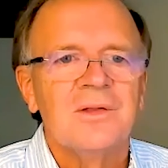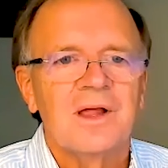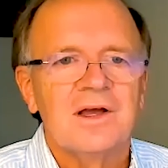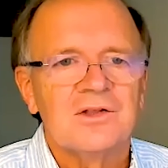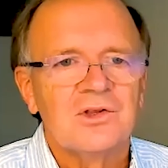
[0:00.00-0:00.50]

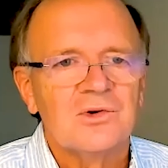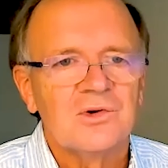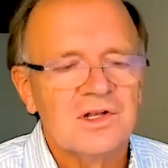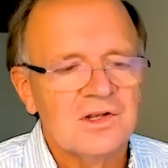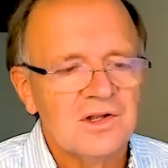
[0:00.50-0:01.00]
and
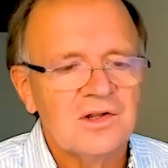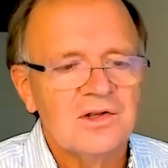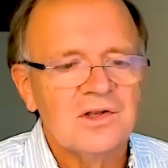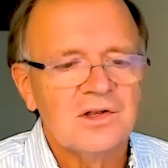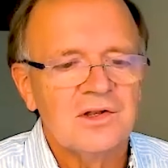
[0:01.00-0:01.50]

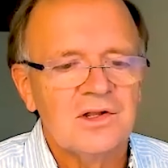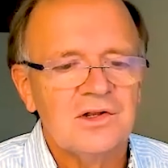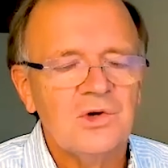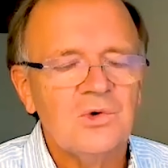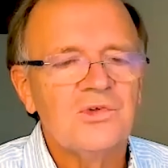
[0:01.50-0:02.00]
in
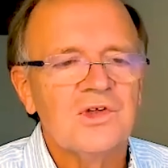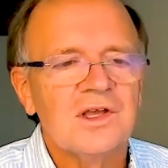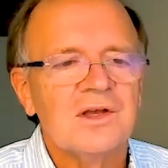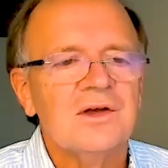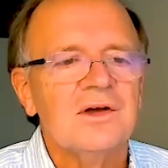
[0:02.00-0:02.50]

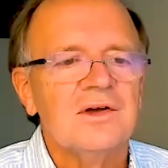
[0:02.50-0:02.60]
using